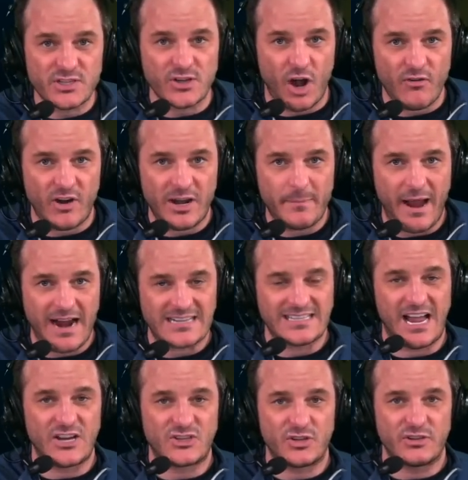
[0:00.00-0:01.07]
star running backs
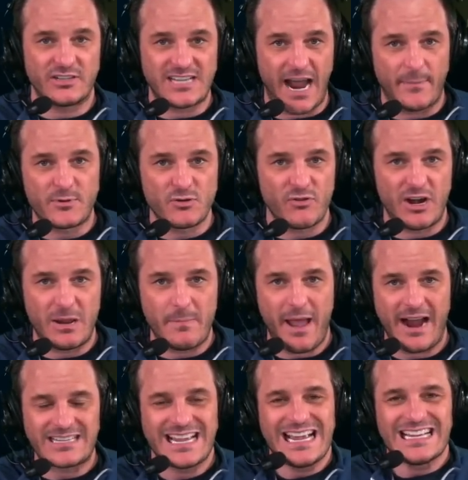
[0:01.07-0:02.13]
last year, the top two running
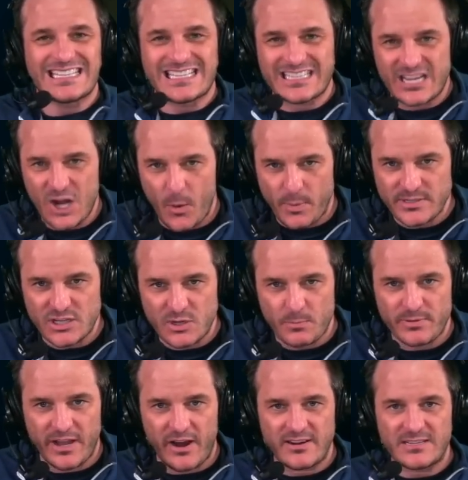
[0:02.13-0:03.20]
backs, skill position
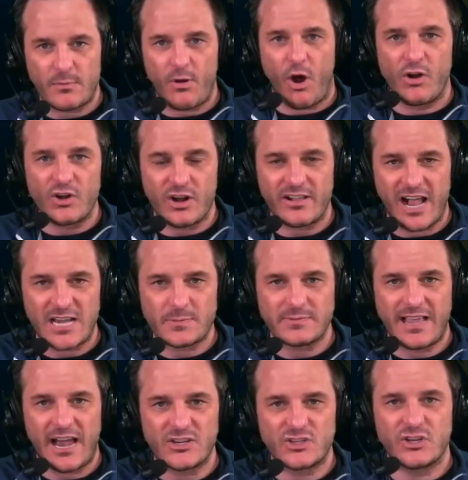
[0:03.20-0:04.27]
players that were underclassmen
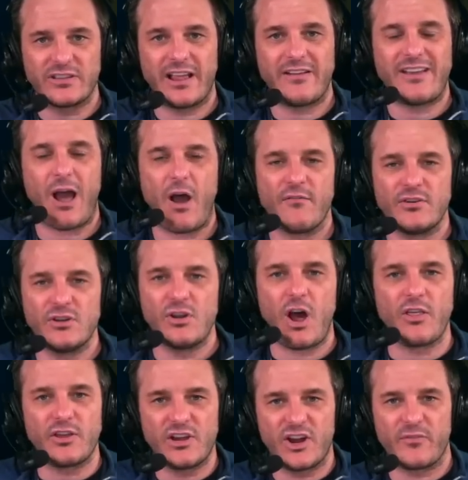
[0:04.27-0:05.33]
last year that now have
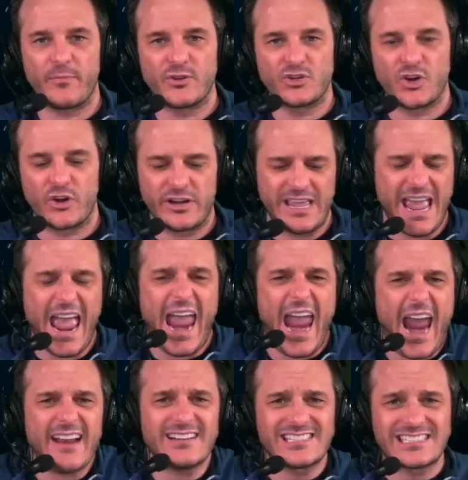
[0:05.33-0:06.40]
another year of maturity
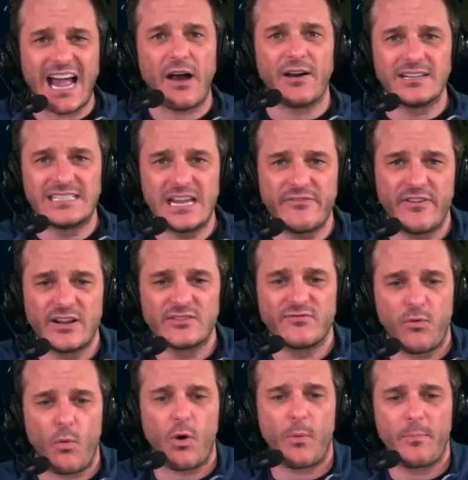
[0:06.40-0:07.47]
and a solid defense
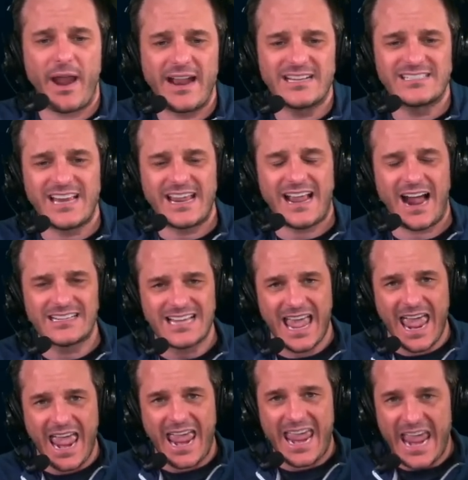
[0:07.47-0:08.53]
for Penn State. Guys,
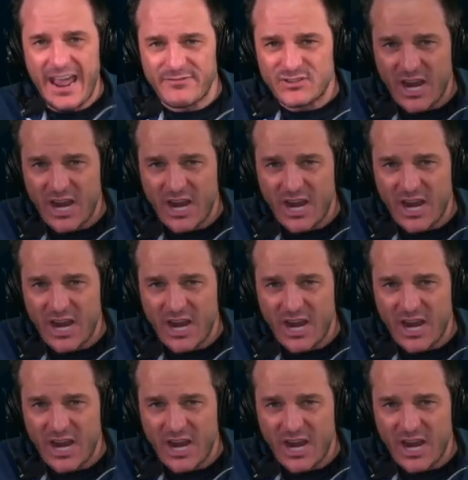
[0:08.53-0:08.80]
if